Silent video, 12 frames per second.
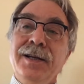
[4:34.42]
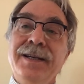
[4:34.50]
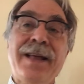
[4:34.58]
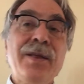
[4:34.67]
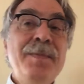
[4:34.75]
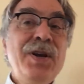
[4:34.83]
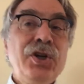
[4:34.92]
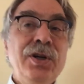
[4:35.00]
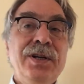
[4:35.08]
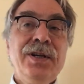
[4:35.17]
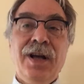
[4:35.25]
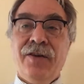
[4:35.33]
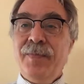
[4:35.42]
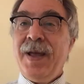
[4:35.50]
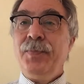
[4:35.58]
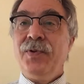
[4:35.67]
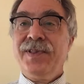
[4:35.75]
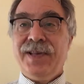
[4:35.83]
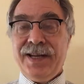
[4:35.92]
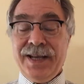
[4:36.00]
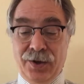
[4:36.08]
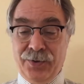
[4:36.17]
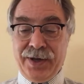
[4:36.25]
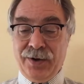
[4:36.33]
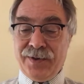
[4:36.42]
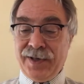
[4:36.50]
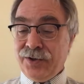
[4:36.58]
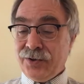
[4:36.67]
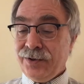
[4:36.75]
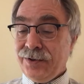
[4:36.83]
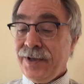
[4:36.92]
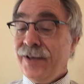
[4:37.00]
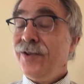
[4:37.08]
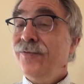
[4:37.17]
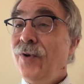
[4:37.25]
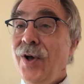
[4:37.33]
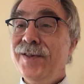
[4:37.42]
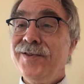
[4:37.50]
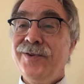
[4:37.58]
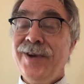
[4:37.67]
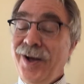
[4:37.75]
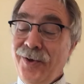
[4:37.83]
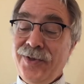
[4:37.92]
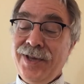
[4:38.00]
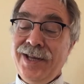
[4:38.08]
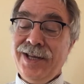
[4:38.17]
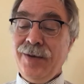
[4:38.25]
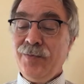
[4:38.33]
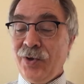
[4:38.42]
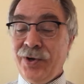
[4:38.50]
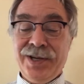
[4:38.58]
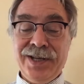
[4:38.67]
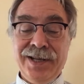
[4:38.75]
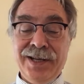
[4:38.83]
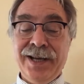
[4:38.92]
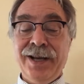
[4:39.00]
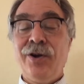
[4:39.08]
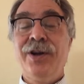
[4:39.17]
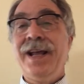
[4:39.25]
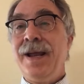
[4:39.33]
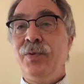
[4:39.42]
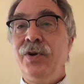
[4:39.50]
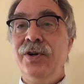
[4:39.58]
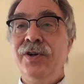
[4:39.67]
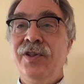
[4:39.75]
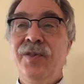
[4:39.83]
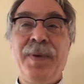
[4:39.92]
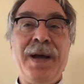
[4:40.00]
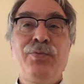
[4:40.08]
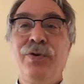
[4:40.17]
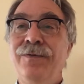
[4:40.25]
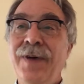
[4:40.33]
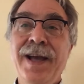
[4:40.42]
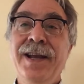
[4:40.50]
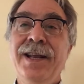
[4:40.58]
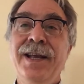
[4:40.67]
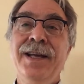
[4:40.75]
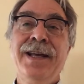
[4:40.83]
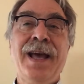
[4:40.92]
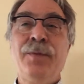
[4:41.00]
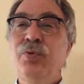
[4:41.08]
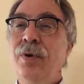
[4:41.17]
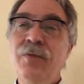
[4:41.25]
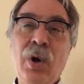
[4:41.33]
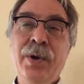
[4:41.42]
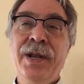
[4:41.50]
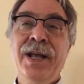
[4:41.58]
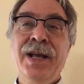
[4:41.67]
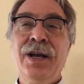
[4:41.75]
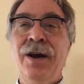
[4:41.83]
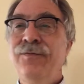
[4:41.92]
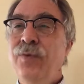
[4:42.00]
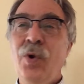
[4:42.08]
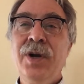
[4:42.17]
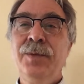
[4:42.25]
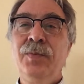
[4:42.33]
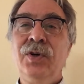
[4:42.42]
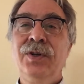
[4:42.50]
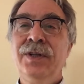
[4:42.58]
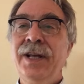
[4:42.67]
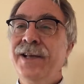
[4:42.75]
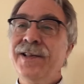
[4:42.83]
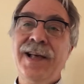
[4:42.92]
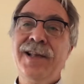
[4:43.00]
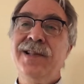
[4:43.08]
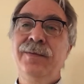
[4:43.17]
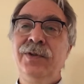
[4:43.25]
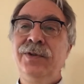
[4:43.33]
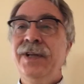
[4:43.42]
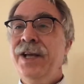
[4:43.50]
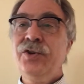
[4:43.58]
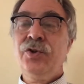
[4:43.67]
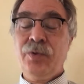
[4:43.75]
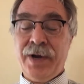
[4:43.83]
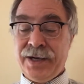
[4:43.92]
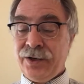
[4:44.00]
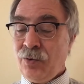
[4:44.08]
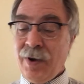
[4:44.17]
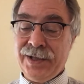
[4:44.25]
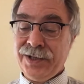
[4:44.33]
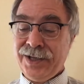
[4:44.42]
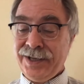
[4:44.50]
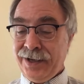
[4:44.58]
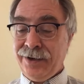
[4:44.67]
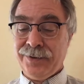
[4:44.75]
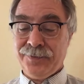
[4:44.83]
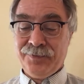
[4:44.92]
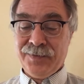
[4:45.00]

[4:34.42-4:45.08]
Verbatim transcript: Now, the mission of Maple City Healthcare Center is to foster healthy community in our neighborhoods by providing and promoting affordable, accessible, integrated quality care,